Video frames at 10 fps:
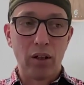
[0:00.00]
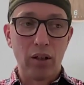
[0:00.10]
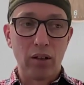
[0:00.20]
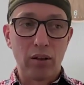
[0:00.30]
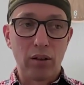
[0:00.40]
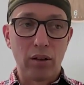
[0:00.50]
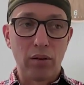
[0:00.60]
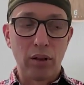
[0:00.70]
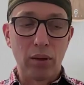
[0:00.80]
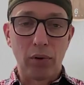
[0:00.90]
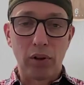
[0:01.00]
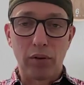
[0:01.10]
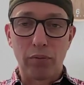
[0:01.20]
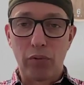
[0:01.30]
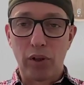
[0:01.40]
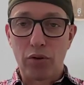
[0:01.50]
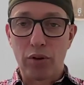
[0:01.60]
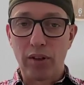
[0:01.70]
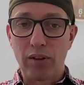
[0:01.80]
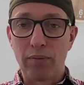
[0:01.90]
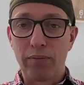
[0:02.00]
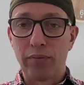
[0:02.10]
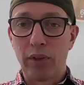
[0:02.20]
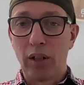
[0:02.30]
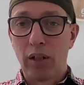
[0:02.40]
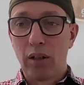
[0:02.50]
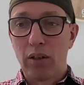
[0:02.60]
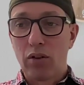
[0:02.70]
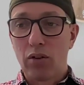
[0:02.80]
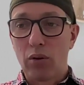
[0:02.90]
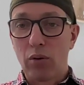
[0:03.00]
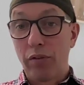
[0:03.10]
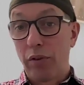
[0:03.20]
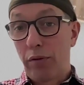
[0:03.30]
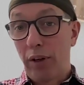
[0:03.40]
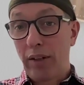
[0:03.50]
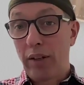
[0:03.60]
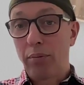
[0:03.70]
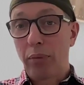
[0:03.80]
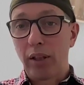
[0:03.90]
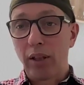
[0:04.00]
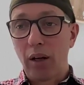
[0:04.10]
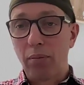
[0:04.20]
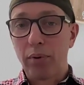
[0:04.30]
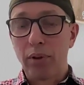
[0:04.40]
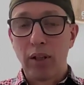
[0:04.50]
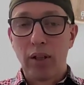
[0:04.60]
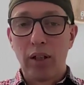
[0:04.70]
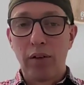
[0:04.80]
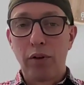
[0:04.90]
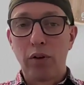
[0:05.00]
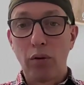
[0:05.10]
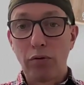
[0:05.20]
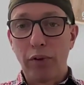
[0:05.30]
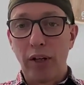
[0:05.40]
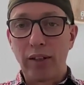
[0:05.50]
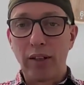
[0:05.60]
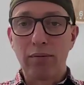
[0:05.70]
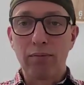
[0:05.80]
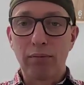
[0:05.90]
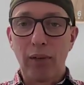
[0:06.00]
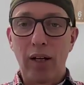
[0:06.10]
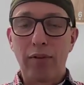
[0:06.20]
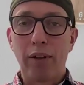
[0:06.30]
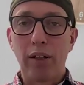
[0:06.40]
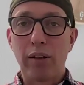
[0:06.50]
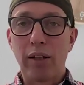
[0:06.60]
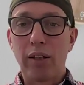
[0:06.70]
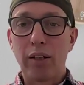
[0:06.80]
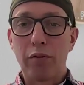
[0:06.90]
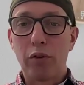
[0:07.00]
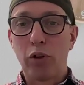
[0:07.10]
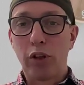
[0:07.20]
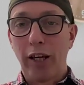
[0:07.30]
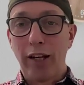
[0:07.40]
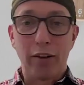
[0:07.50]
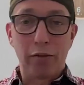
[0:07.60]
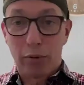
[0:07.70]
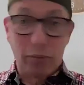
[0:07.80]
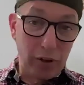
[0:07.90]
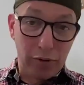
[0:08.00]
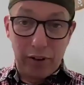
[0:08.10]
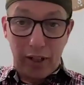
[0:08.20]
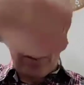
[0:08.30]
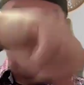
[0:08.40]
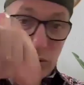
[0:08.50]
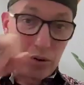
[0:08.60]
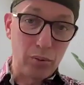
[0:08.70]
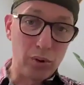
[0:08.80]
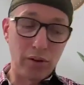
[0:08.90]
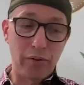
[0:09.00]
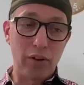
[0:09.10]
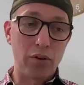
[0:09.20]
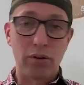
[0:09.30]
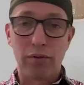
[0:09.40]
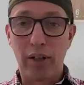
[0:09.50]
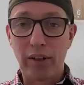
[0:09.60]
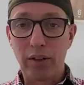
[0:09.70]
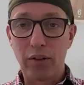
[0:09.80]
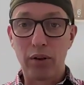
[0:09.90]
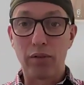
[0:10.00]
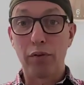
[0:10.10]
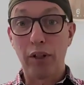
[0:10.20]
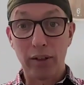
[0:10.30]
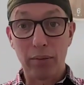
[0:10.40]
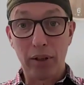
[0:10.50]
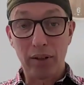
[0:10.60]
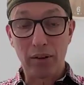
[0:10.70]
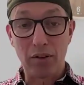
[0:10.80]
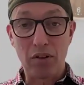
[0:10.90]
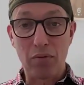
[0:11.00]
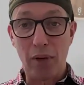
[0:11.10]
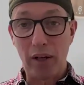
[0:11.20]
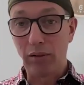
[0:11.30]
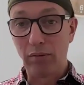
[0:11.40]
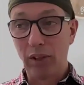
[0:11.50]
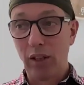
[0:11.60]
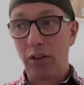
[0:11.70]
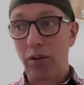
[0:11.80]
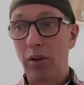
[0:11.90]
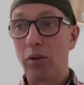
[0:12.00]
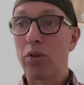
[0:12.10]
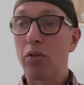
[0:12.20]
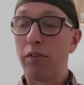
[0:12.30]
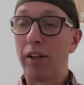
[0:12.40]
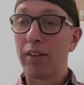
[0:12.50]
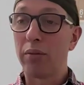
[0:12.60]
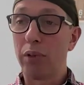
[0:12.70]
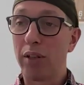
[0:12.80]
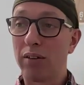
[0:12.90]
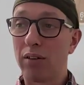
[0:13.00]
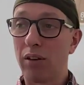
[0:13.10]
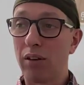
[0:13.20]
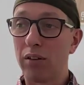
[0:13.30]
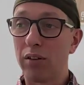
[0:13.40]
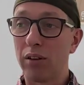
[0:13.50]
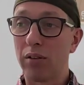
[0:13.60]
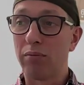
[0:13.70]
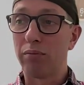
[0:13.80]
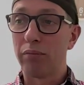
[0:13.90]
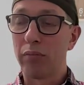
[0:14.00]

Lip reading: it's in among the trees. So if you find it, pick it up. If you don't find it, I find that if you look at it from different angles, you will eventually find it. You can find it based on smell. You can also find it based on